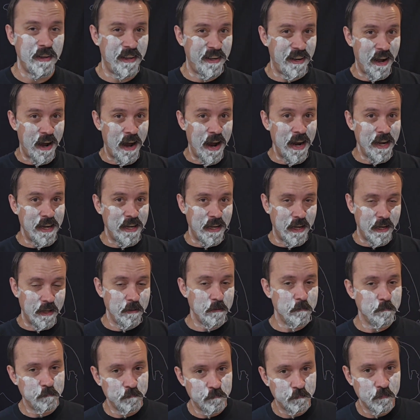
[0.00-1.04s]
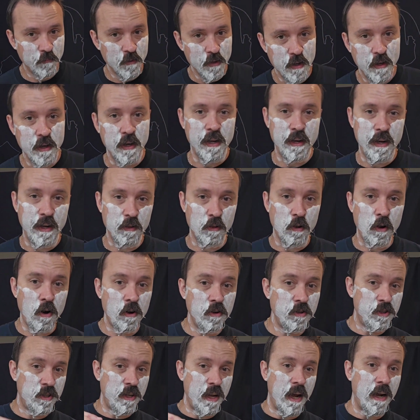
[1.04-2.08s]
and hiding it in a
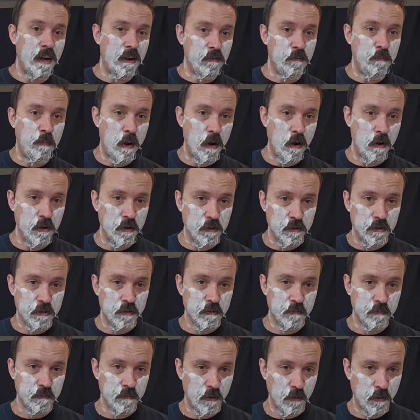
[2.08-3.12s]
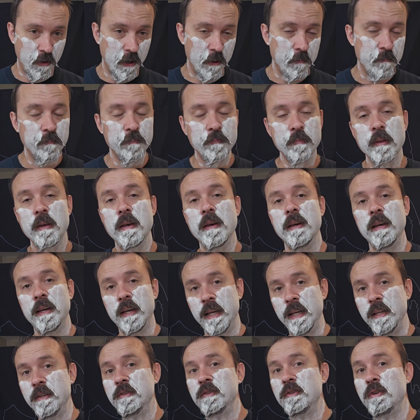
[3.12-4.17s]
large stack of bars, okay?
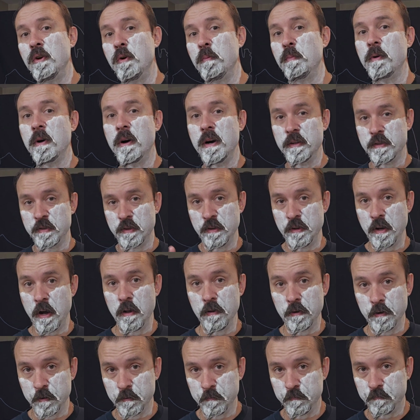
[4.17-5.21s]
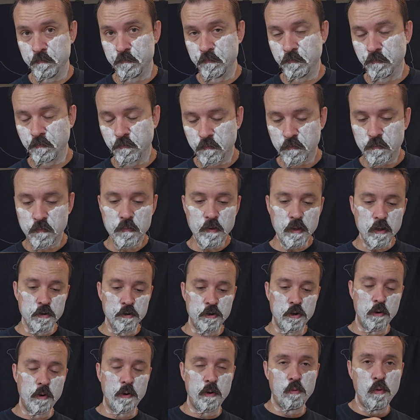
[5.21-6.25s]
Each soap cost a dollar.
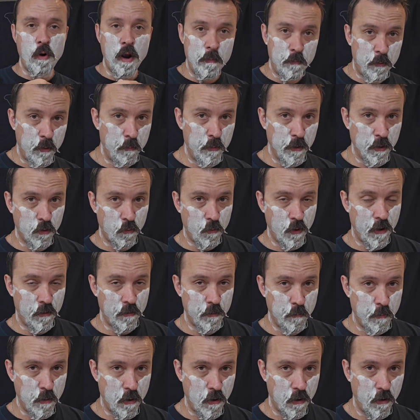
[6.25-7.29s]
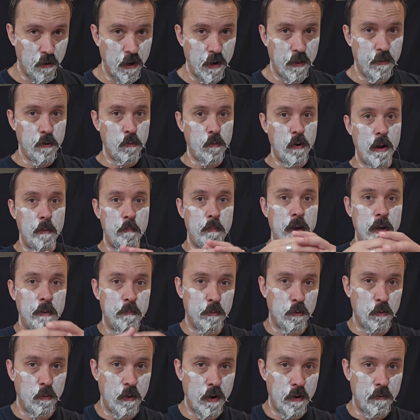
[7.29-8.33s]
So he'd wrap the bill around the bar and then wrap
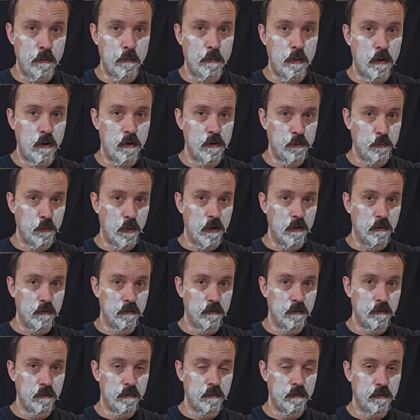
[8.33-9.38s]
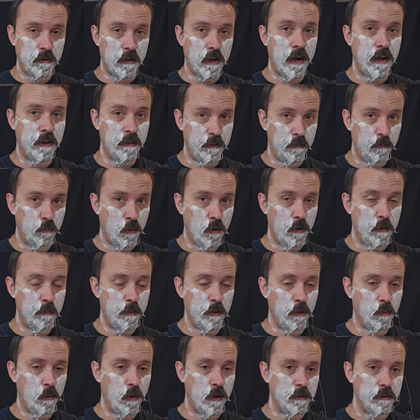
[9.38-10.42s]
paper around the bar as well to hide where the
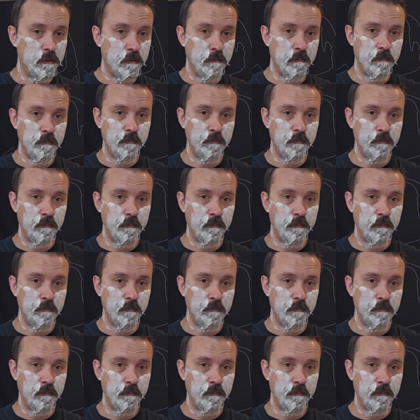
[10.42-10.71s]
bill was.